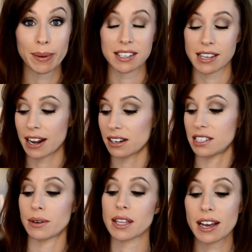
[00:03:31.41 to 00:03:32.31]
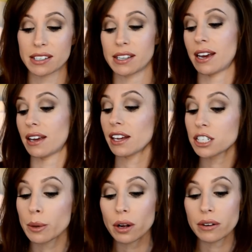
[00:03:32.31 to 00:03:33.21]
because I had to deal with Isaac. He had
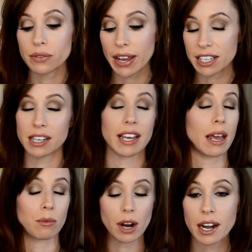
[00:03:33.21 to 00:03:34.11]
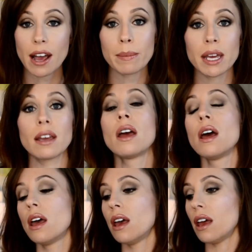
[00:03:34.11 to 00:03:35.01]
ketchup all over his face and he came running at me,
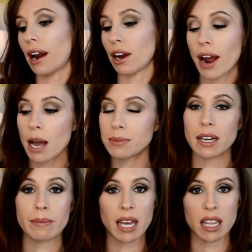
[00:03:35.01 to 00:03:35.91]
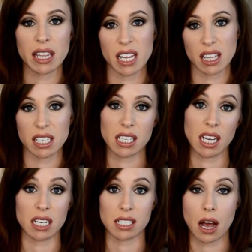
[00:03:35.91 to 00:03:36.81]
and I grabbed him, and then this
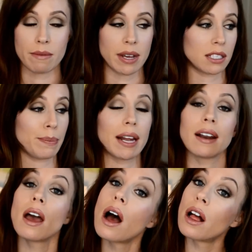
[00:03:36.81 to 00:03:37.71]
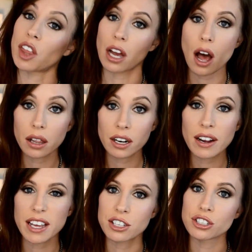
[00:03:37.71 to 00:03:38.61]
hand is a hot mess. But the
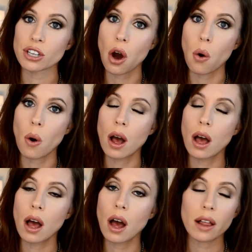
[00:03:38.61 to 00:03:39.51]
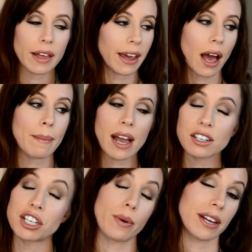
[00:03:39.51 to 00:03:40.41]
color is so, like, I'm
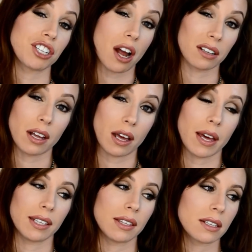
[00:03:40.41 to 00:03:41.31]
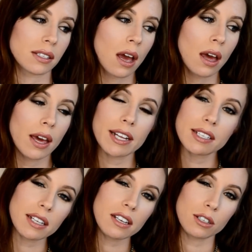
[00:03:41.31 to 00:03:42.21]
actually quite shocked that I like this. It's
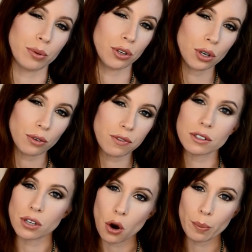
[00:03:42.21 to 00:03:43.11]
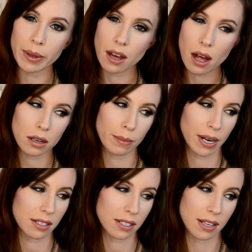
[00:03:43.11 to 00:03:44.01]
like this beautiful taupey color, but
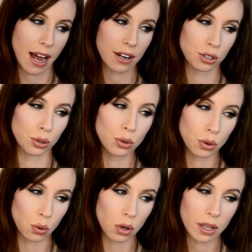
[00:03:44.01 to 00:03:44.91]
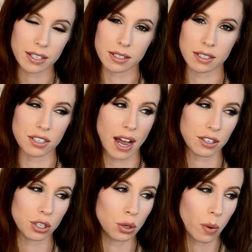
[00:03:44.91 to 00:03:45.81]
it's not too cool. It's
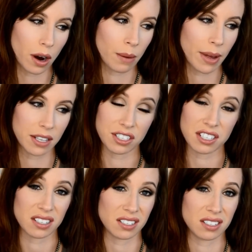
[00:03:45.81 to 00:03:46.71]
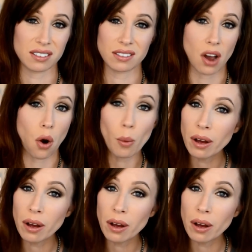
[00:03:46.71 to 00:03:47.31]
not too warm. It's just taupe.